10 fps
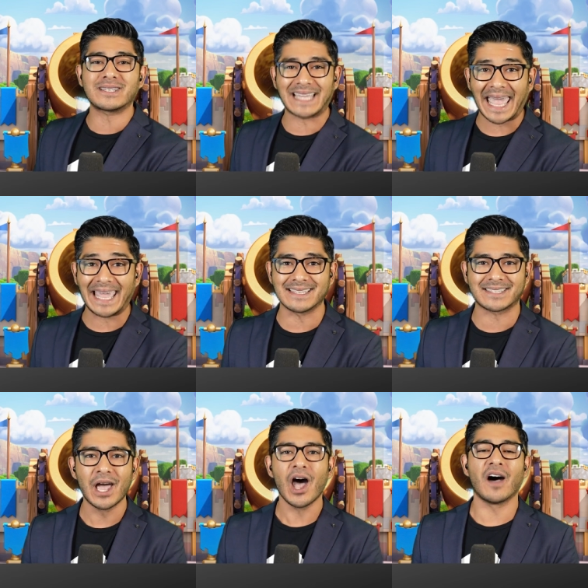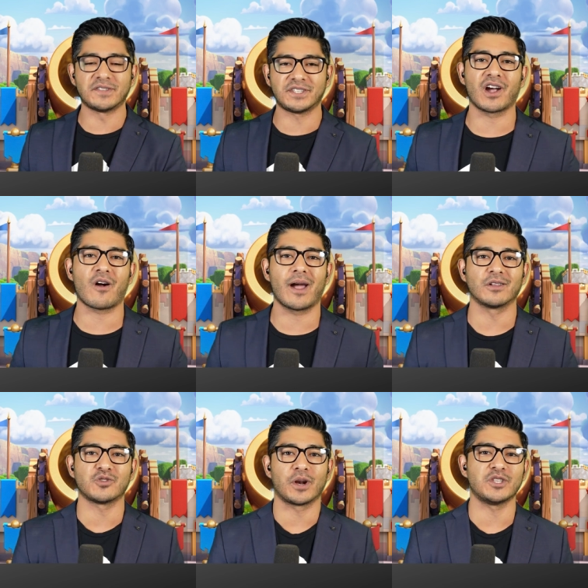days of CRL
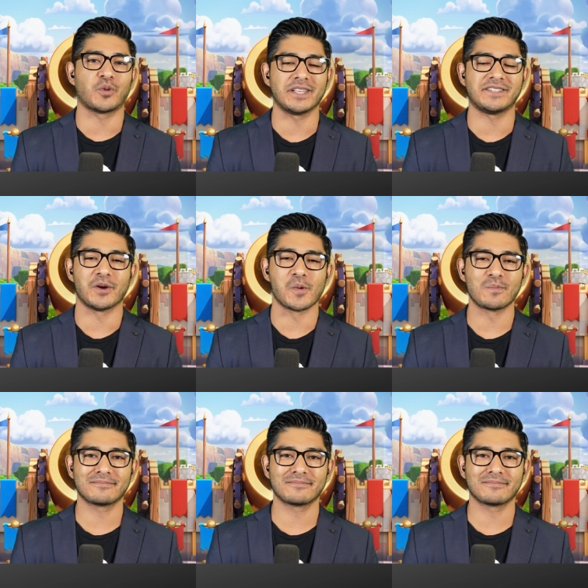2022.